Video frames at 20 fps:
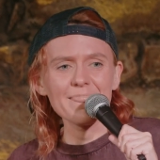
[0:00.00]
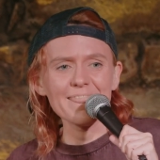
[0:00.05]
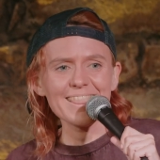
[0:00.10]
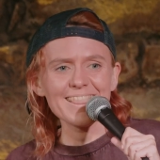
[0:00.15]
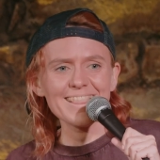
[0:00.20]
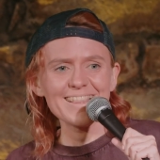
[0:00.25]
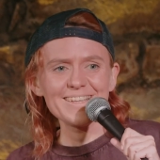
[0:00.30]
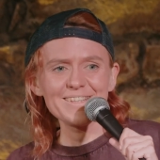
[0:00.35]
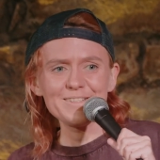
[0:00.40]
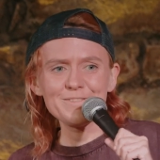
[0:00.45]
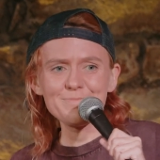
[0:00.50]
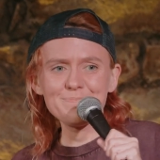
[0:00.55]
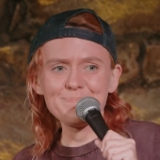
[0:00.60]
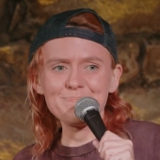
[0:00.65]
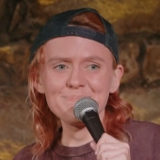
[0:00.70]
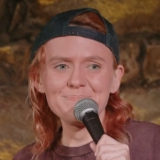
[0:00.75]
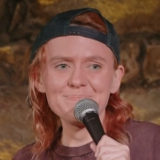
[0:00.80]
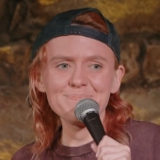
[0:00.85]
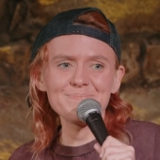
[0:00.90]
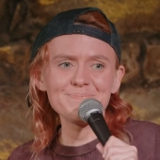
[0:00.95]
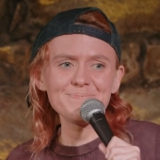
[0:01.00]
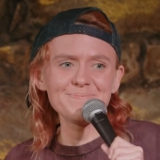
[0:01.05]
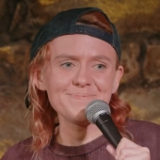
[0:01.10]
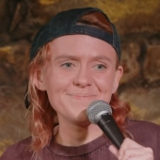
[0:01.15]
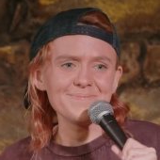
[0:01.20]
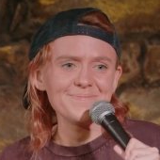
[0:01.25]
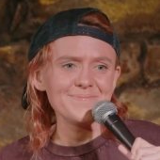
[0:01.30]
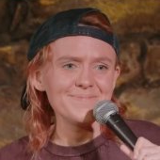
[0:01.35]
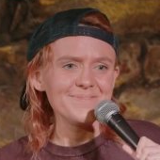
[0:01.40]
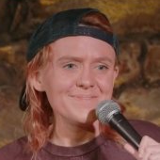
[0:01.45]

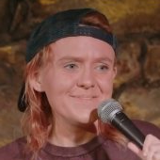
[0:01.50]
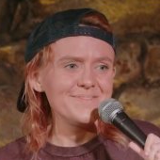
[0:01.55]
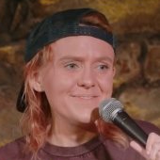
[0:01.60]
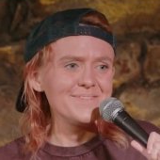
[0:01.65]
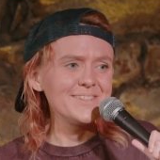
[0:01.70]
(no one is talking)